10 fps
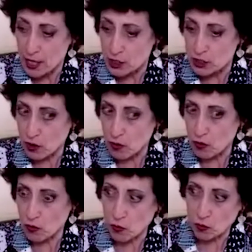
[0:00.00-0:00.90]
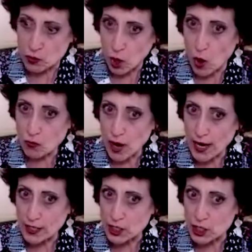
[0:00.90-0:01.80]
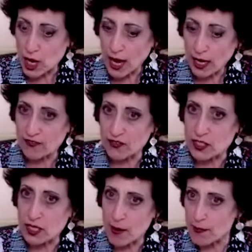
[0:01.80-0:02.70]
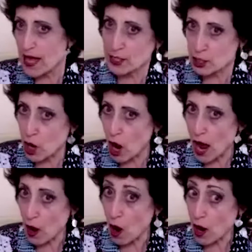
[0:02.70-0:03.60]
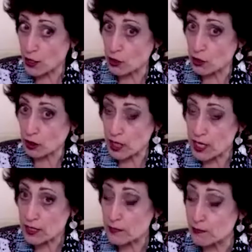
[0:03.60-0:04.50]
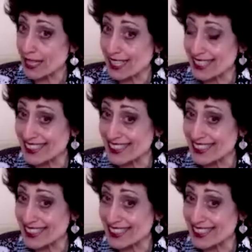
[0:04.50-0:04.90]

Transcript: So don't write a check for something that's not on your list, because